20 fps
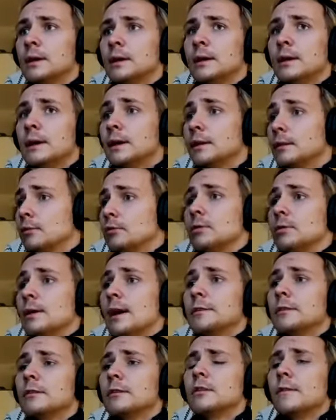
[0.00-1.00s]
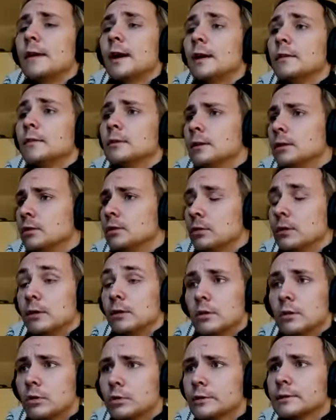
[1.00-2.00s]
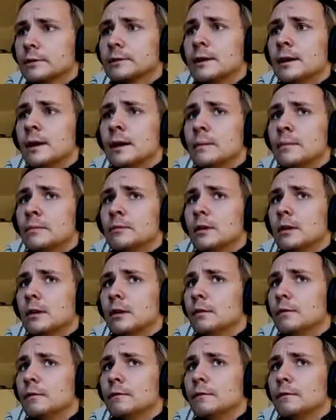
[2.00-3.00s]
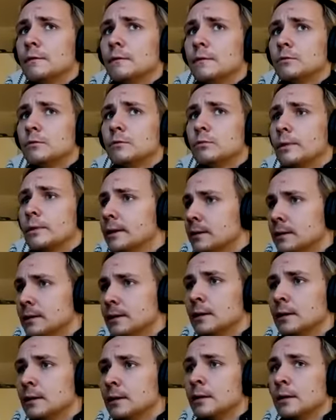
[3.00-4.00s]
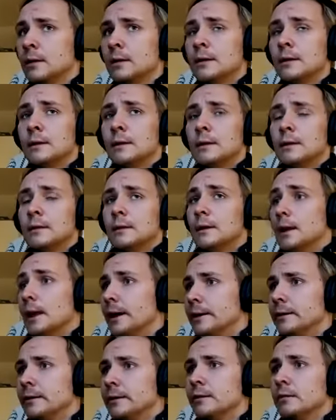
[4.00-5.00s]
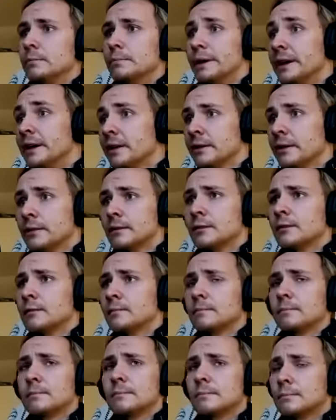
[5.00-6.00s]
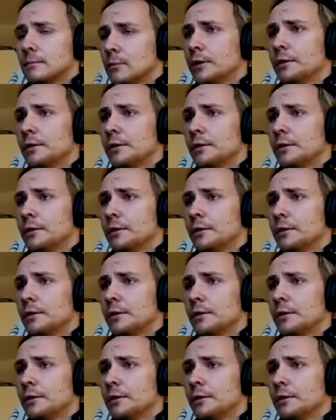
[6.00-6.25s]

And so you had the survival into historical times of red deer, lions, bears, other